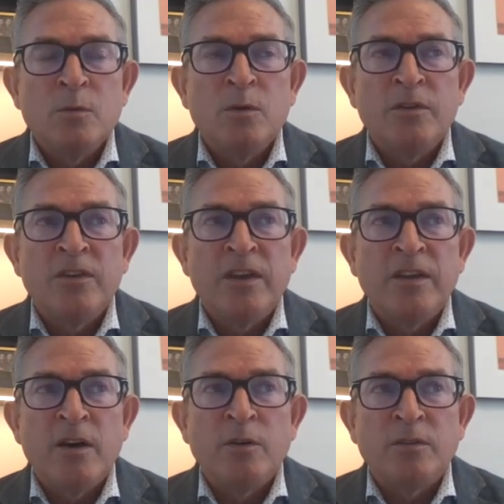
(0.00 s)
will seek
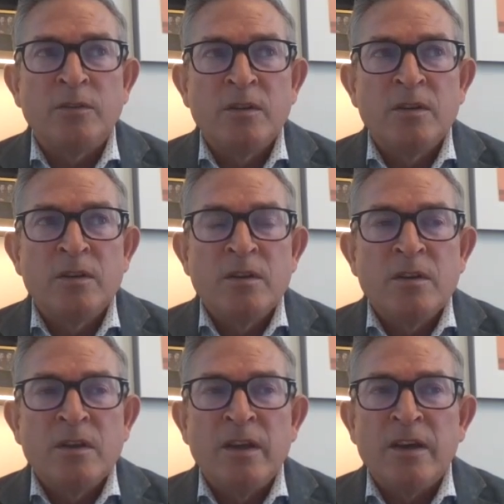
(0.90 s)
out
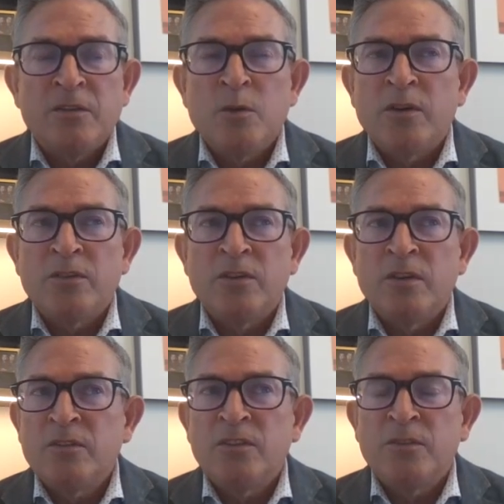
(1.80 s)
and ask questions,
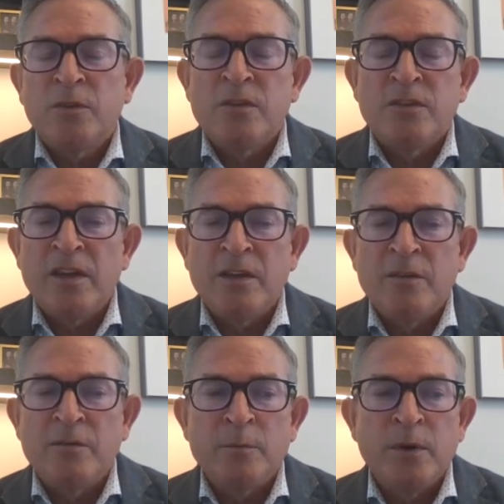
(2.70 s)
not just for the sake of
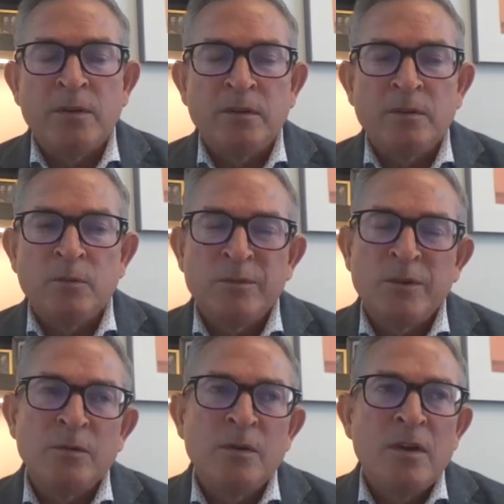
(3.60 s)
it, but, you
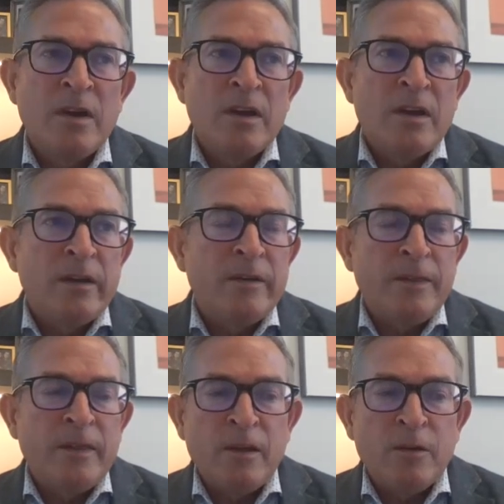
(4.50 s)
know,
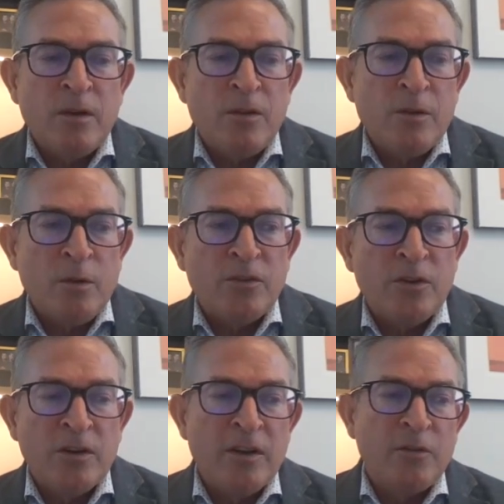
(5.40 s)
are there
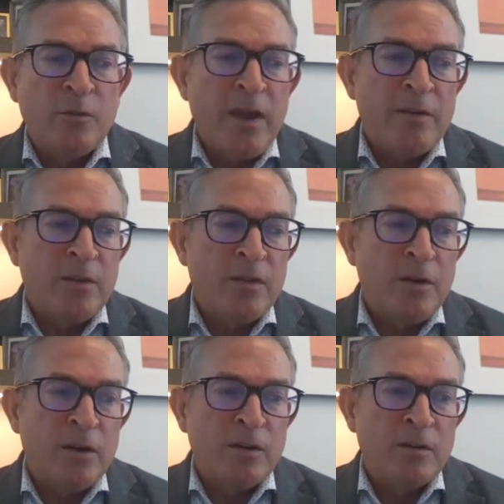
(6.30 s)
alternatives we haven't
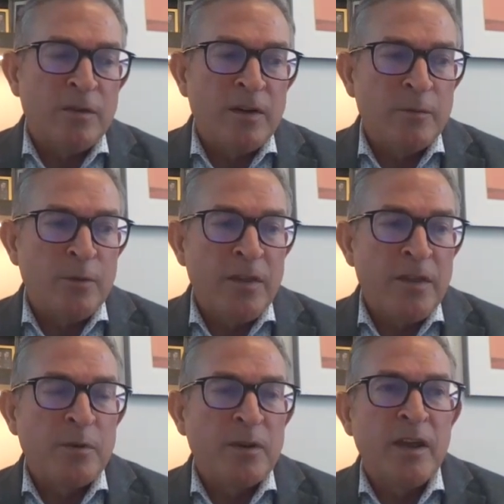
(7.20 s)
thought of? What are the
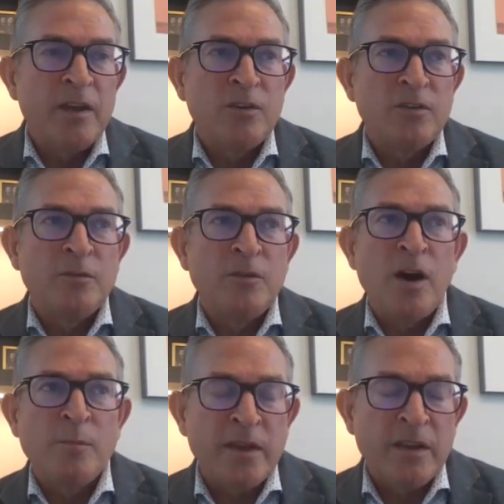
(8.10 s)
implications of
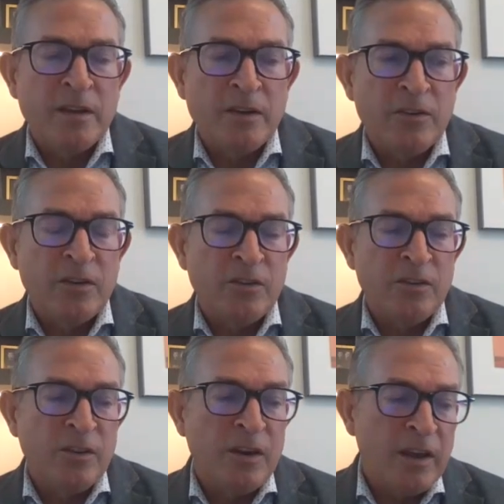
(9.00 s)
not making a decision
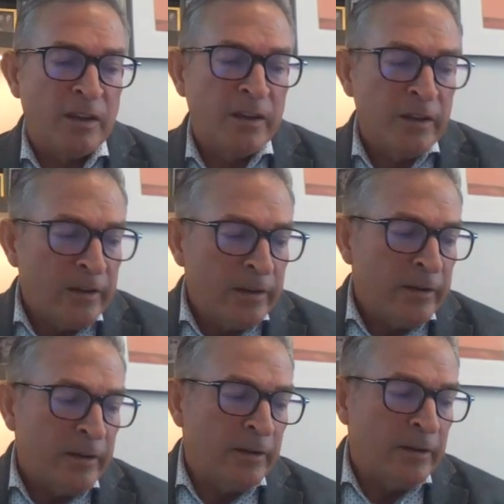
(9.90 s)
today?
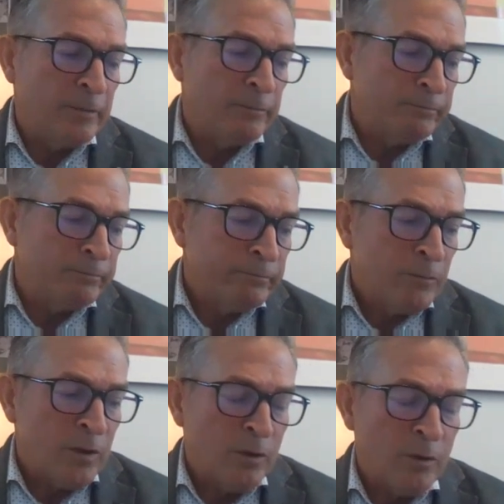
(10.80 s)
You
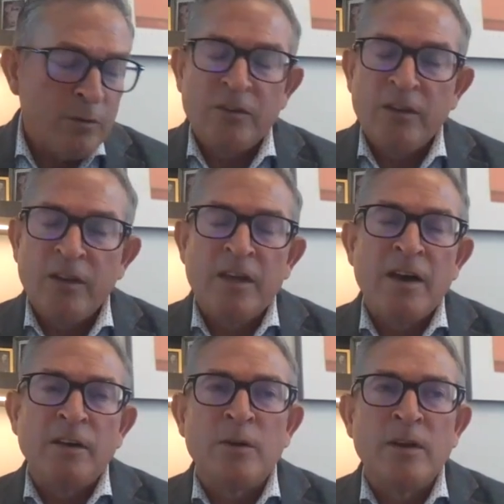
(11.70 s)
know, things like
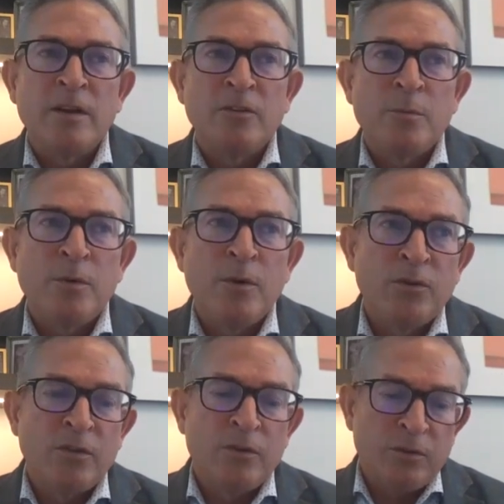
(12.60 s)
that, right? As
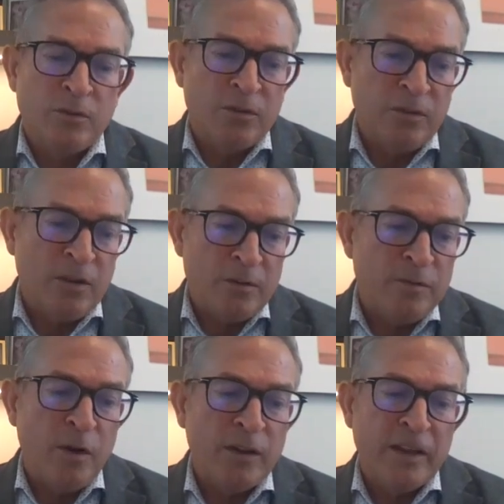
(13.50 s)
opposed to just kind of
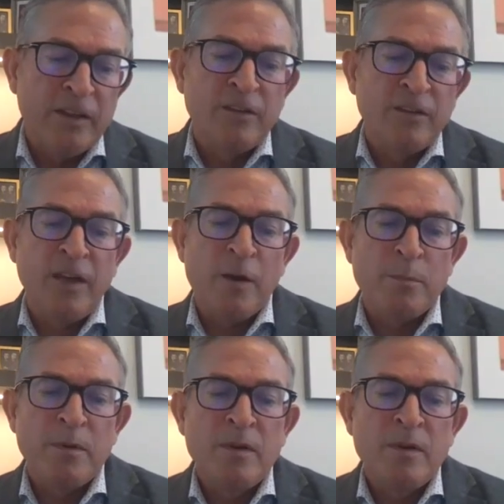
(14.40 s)
falling in step.